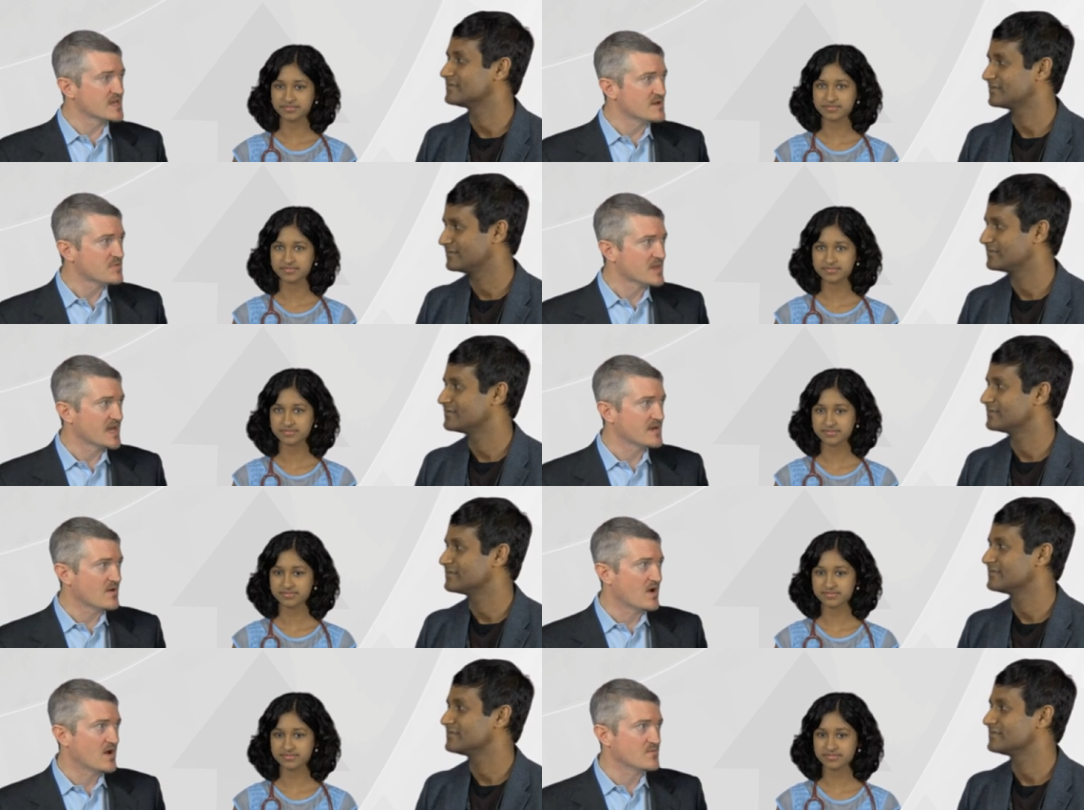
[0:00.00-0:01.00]
Speaker 1: get a plan
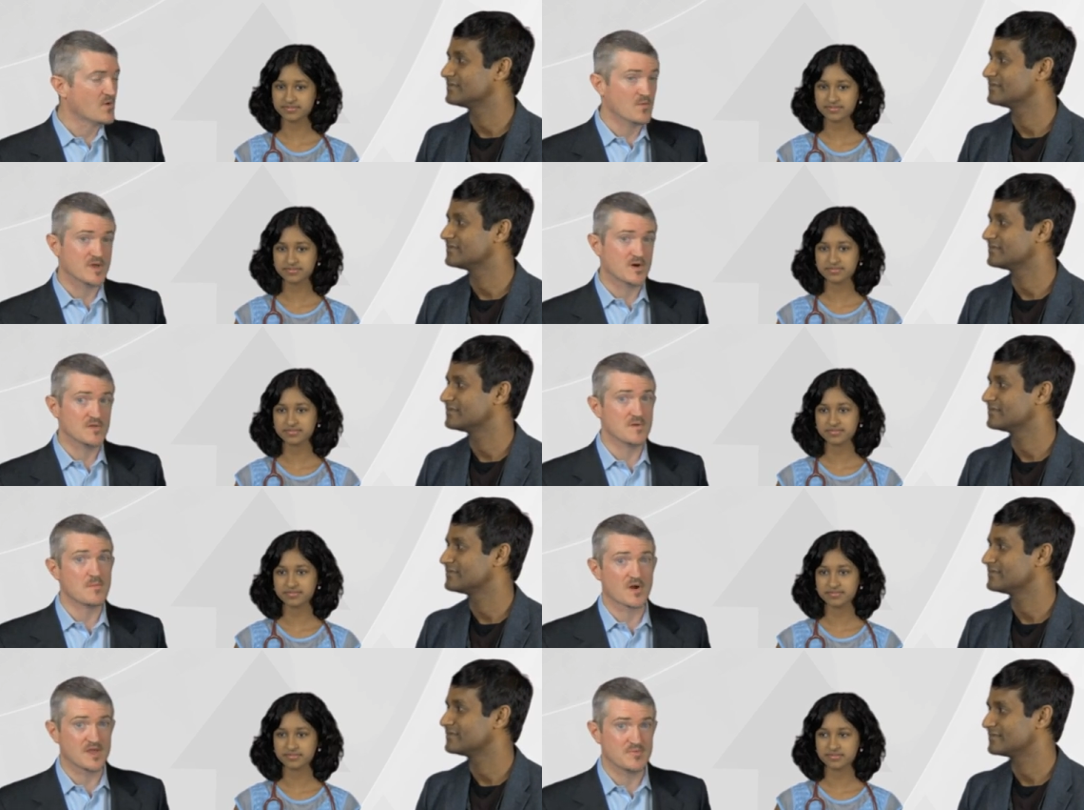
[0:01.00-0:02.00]
on what we call the
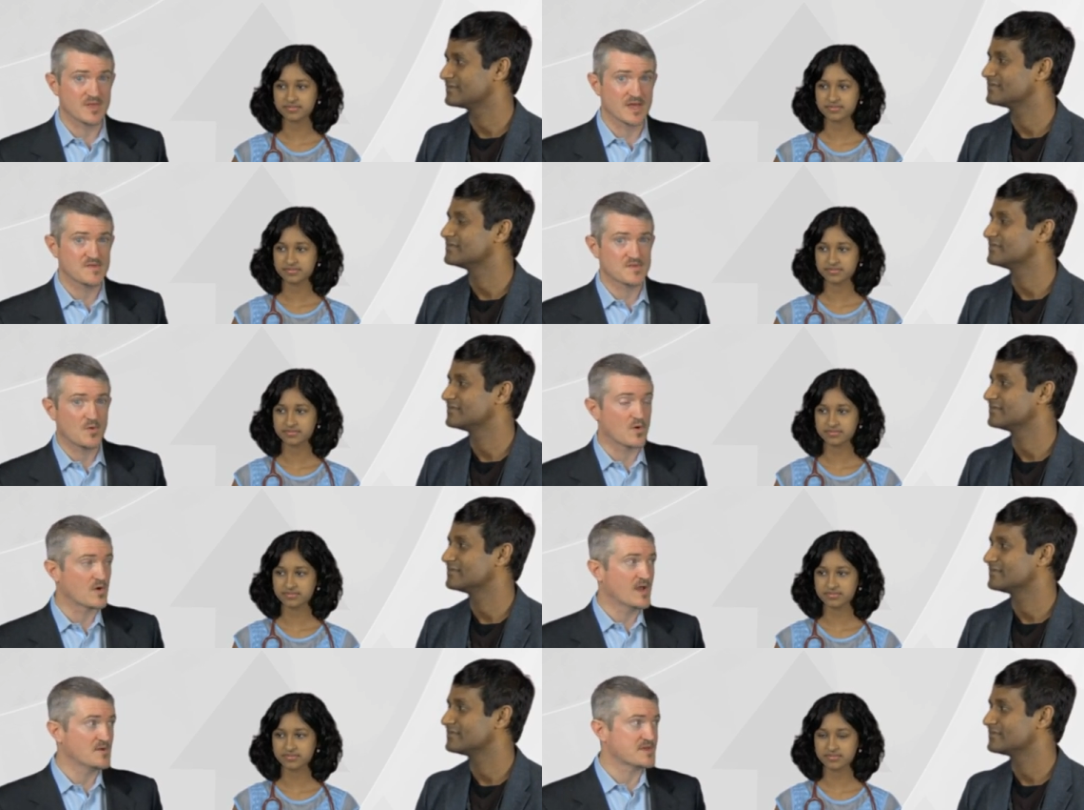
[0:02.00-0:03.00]
marketplace
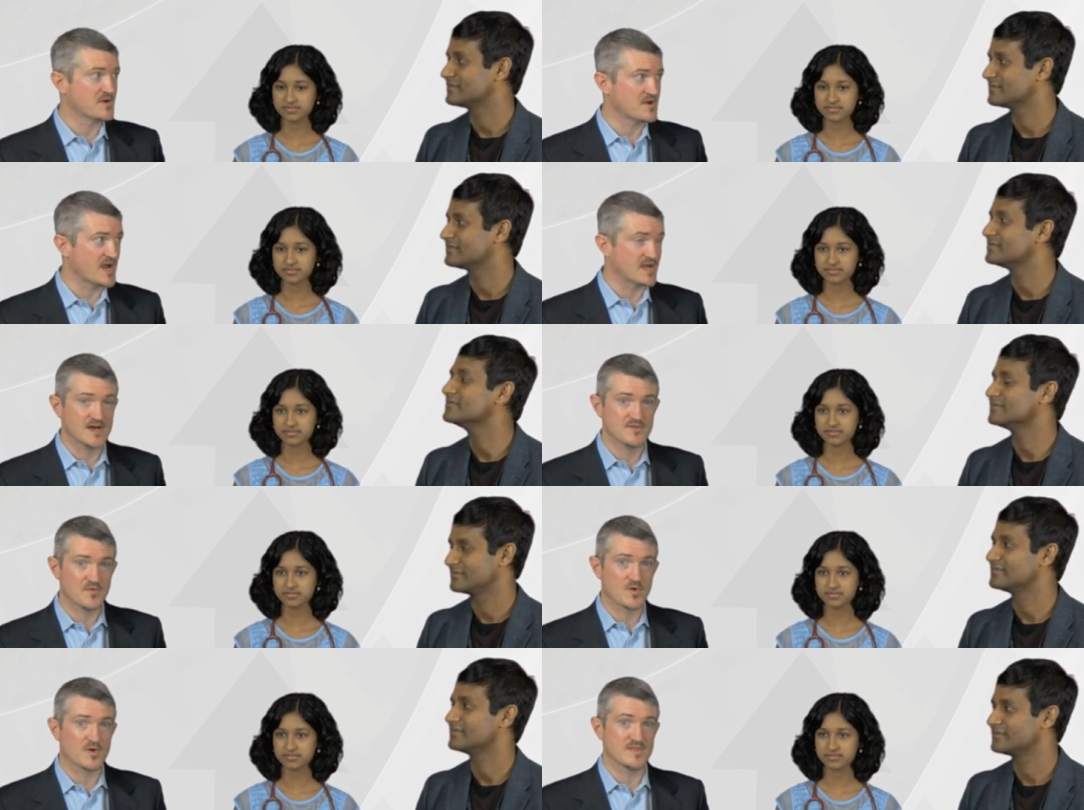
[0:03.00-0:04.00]
or healthcare.gov
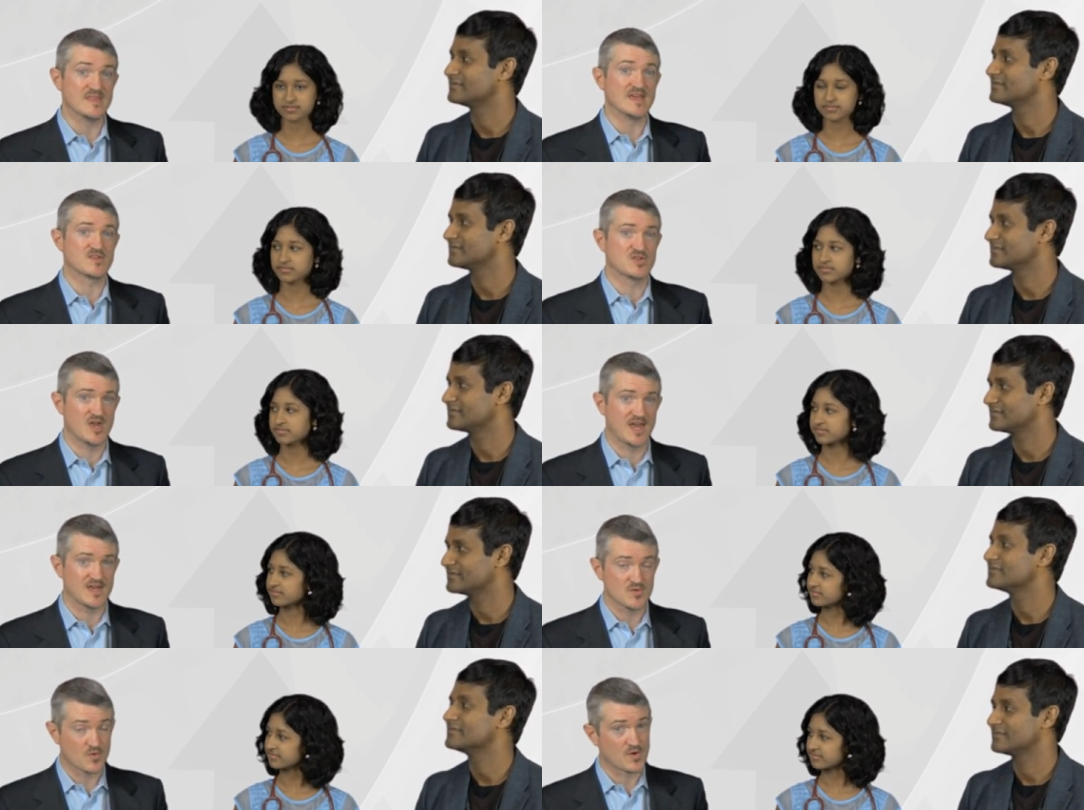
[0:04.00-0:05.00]
or the
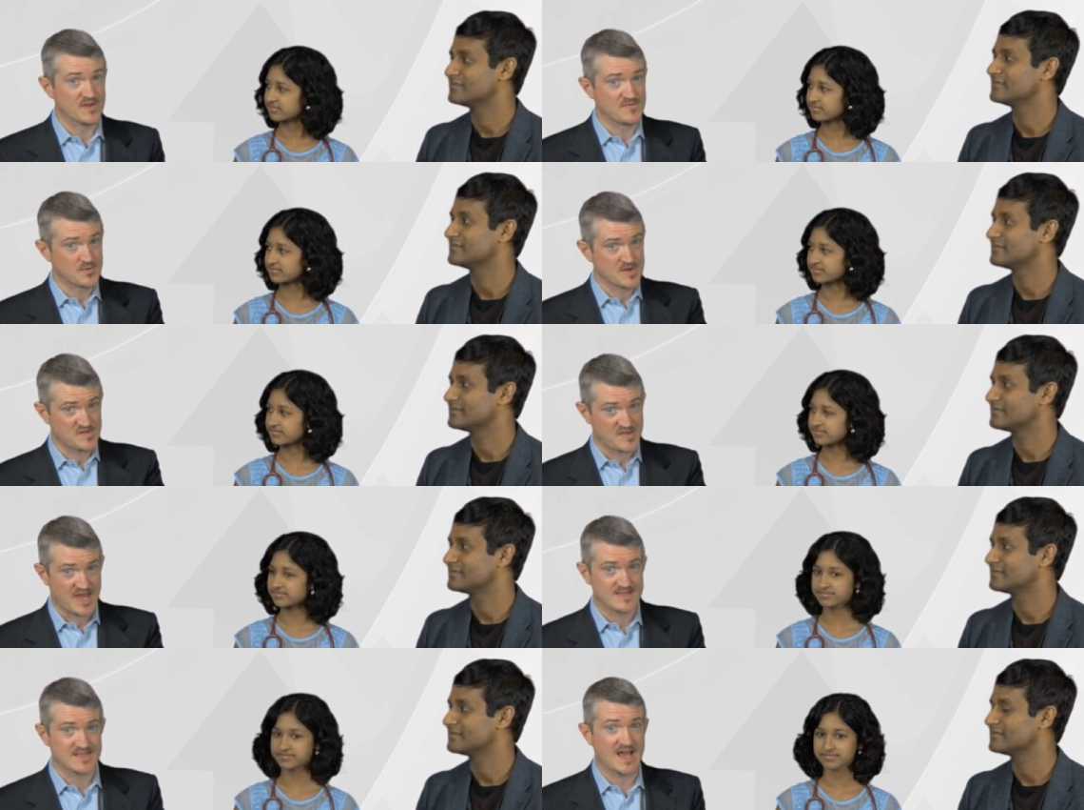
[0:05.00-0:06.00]
exchange, or if you're in a
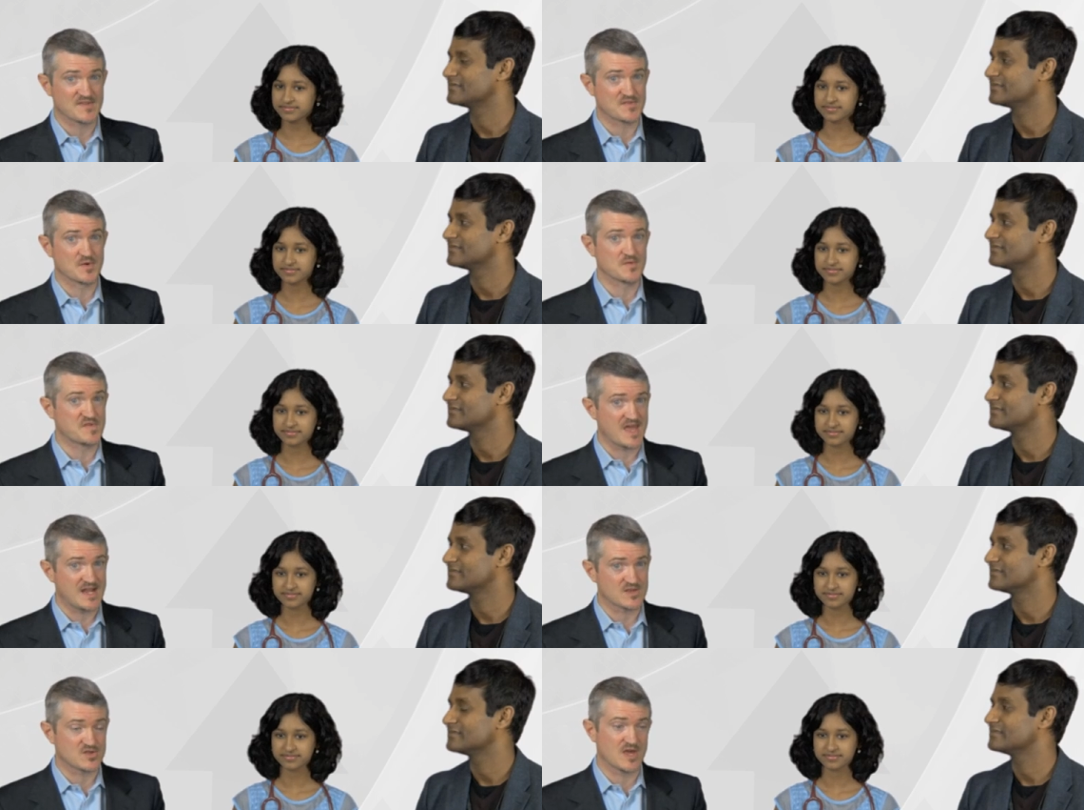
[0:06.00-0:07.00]
state that has their own
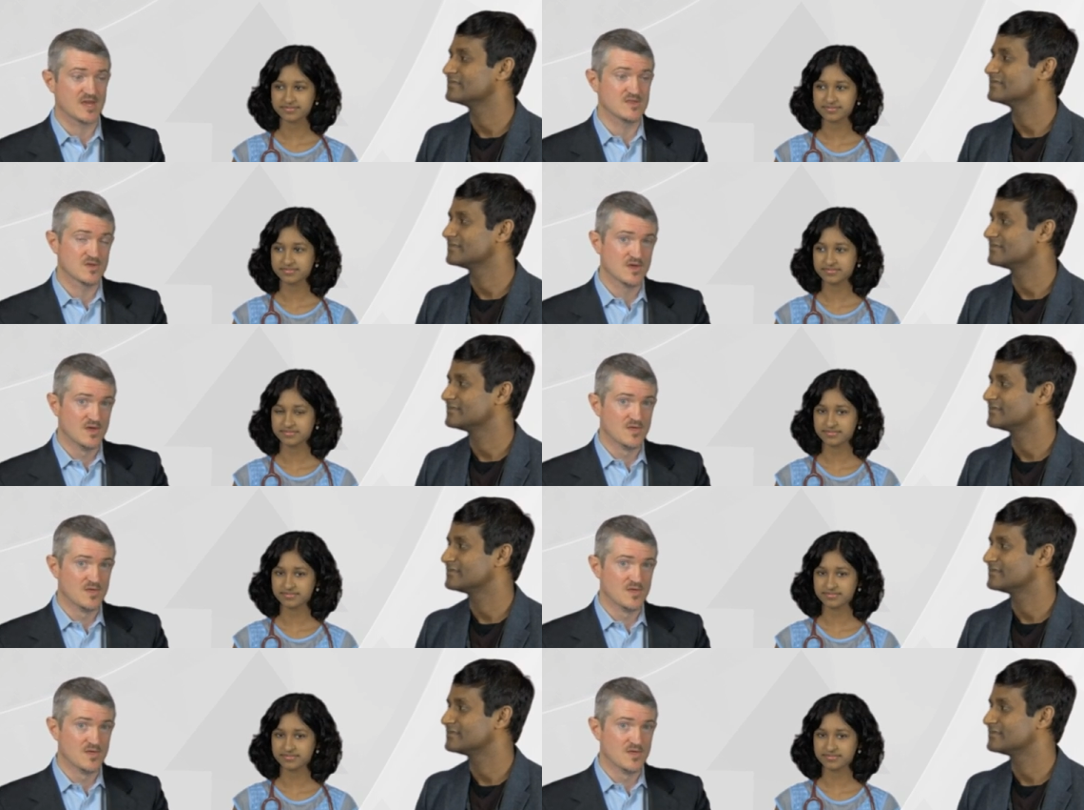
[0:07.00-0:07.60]
state exchange,